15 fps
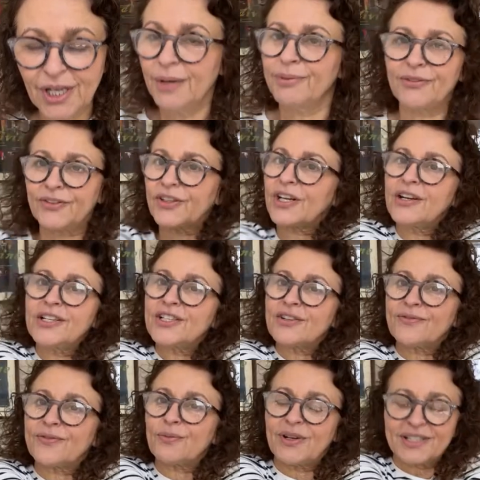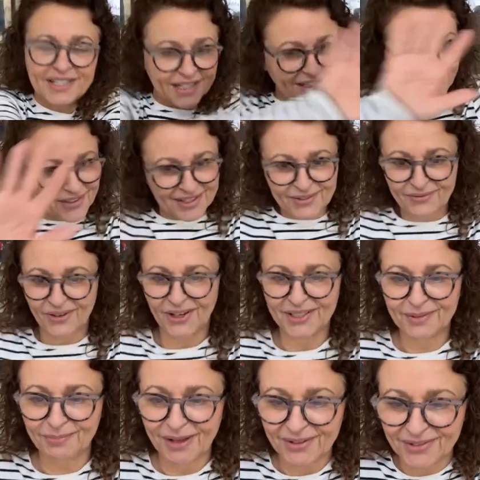But if you can only do it for one second, that's fine.
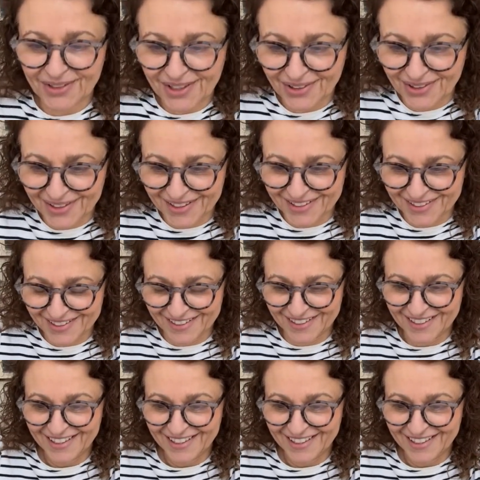It's better than nothing.